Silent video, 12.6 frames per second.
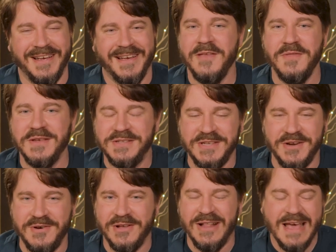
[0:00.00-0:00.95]
in this
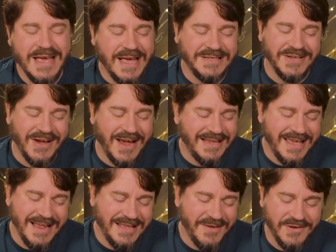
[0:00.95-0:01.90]
cereal, and so I
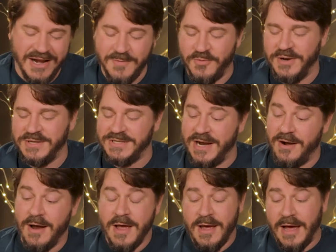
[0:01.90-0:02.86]
can't give it any points
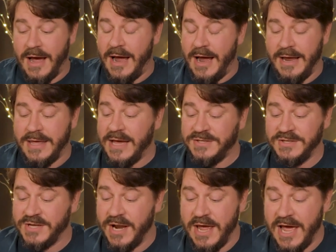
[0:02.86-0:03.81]
there. I guess
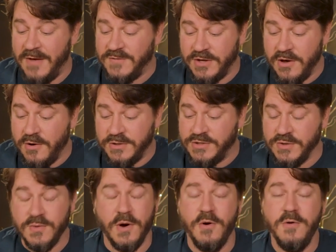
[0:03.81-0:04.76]
it's going to have to go
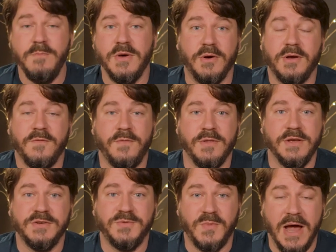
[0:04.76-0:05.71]
to oat milk for
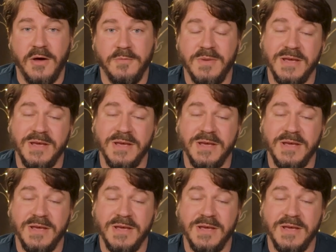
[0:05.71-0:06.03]
this round